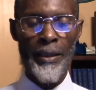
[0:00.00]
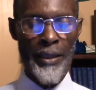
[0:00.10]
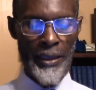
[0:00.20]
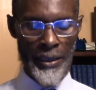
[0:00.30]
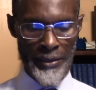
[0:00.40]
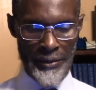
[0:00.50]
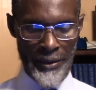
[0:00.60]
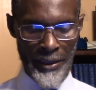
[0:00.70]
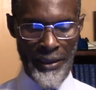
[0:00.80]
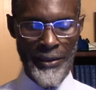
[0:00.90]
And
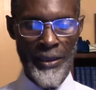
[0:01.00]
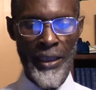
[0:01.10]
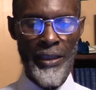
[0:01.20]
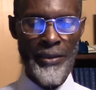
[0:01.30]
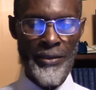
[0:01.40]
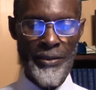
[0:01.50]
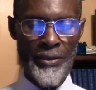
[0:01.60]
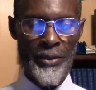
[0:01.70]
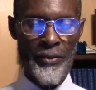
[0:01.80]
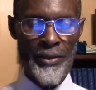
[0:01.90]
the
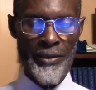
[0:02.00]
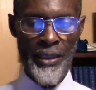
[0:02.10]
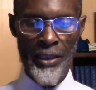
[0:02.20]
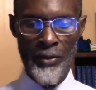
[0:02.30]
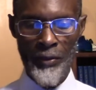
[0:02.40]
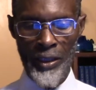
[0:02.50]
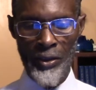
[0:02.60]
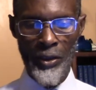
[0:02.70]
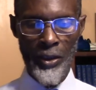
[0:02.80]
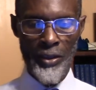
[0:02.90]
angels will take
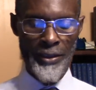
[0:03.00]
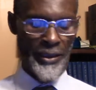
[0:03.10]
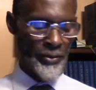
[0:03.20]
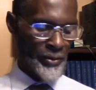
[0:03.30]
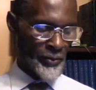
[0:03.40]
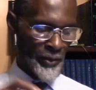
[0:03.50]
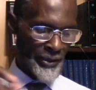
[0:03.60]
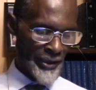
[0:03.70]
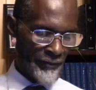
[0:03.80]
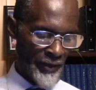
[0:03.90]
record and
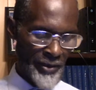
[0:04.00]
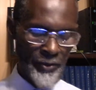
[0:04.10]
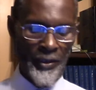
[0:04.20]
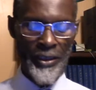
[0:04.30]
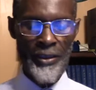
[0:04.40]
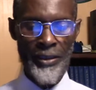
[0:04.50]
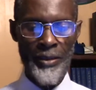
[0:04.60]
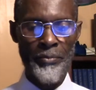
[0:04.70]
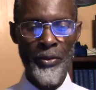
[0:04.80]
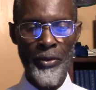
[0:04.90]
whatever is written in
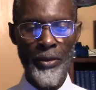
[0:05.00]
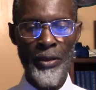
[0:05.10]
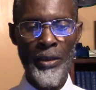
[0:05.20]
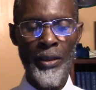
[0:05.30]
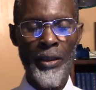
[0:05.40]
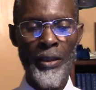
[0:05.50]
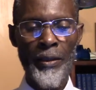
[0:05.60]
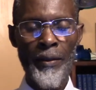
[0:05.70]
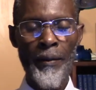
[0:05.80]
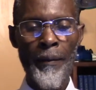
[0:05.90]
the book.
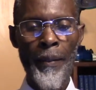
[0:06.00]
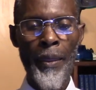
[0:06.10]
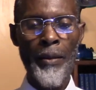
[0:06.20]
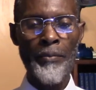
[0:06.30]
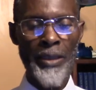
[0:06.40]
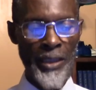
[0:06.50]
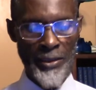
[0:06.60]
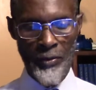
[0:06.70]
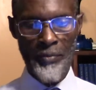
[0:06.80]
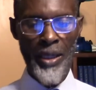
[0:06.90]

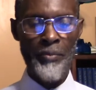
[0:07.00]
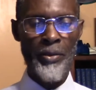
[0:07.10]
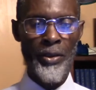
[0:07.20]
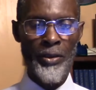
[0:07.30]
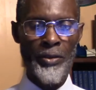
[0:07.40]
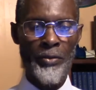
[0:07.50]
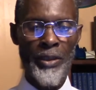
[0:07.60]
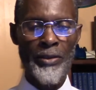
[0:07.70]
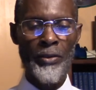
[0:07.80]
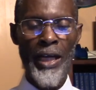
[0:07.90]
Because remember,
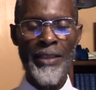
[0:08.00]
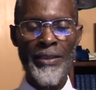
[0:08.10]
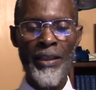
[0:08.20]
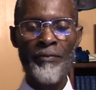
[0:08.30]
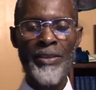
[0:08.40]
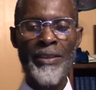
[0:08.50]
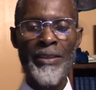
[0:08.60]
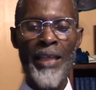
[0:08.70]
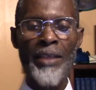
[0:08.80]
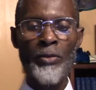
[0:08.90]
when Christ left, he
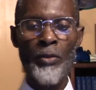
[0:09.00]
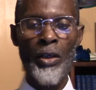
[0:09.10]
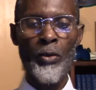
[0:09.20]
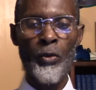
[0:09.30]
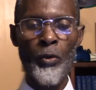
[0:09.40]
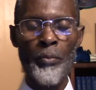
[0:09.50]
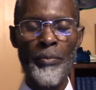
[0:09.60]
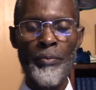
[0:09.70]
sent what whom?